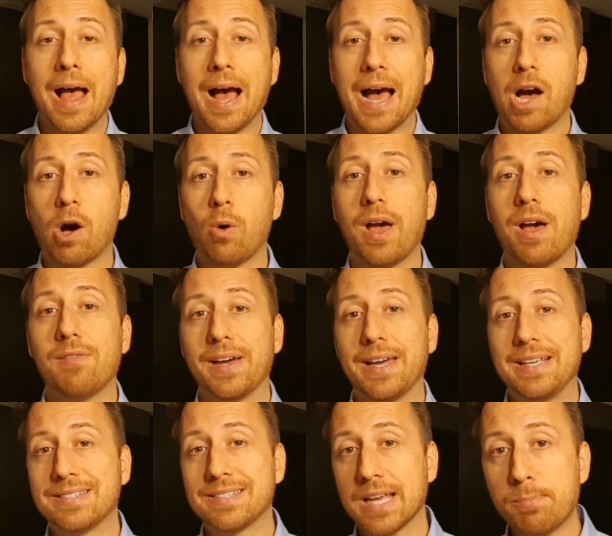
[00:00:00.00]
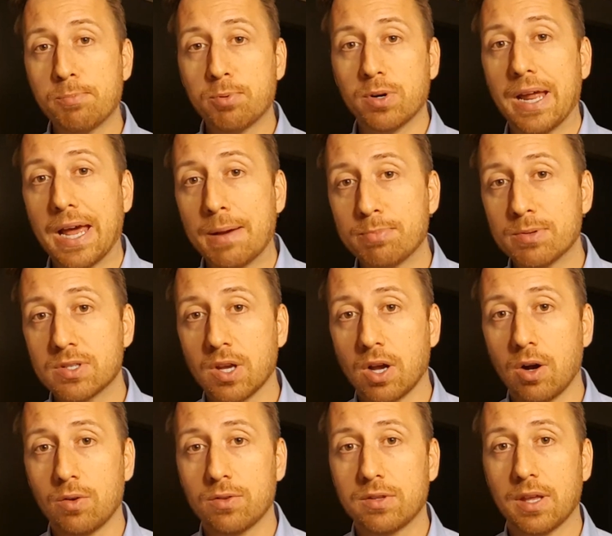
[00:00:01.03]
I'll have a separate
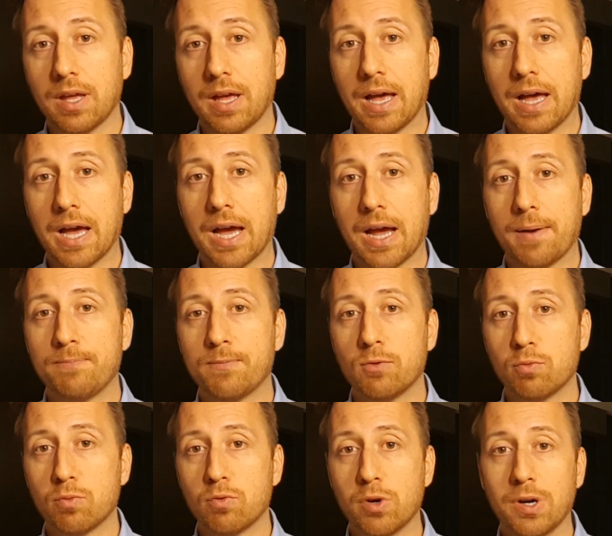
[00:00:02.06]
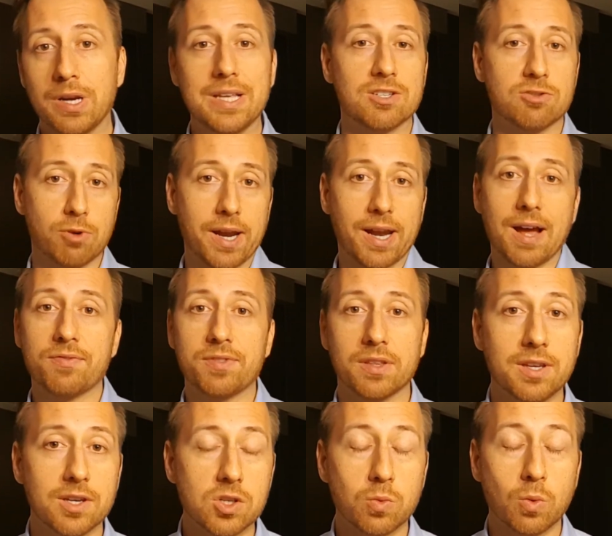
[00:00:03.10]
episode released right after
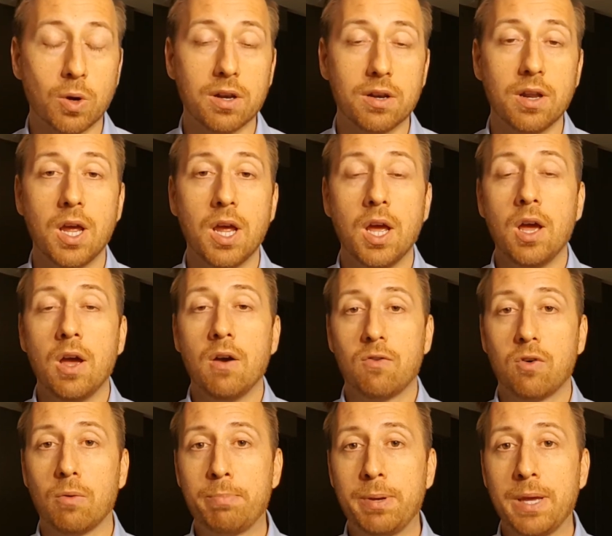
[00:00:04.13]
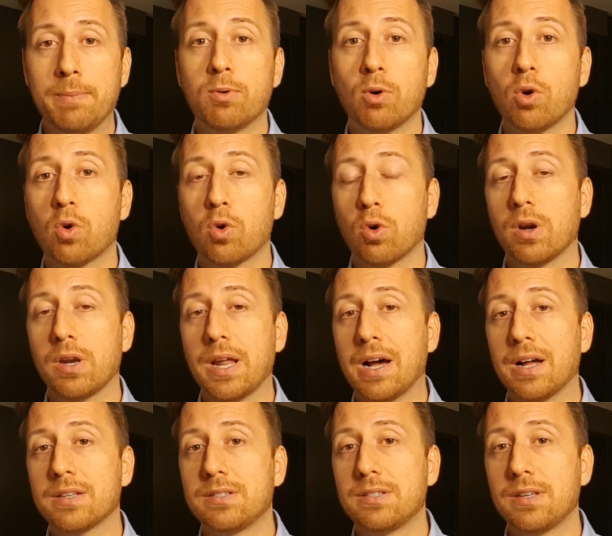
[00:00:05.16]
this one for people who are
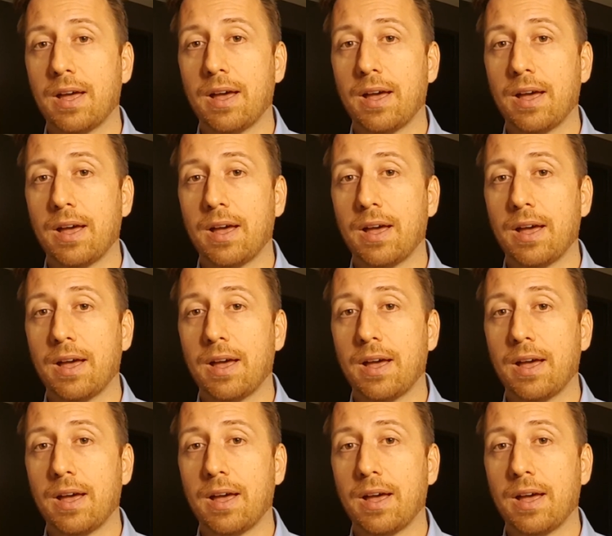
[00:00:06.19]
not